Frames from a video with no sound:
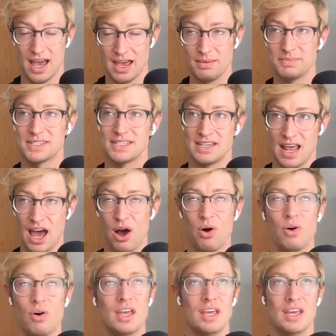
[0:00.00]
types.
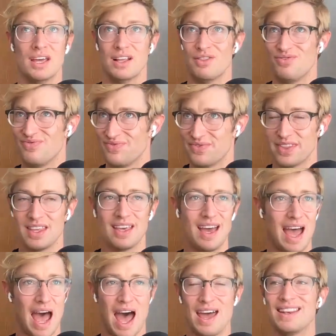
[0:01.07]
Now,
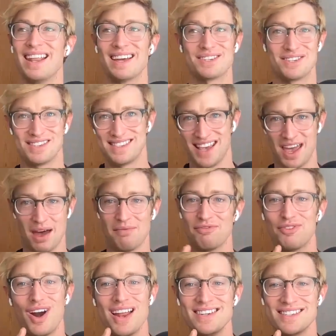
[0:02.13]
I'd like to say up
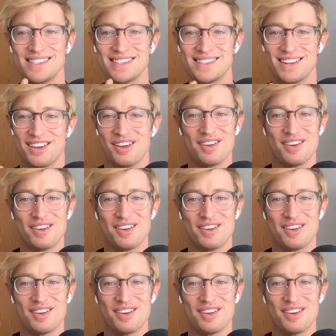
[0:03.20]
front,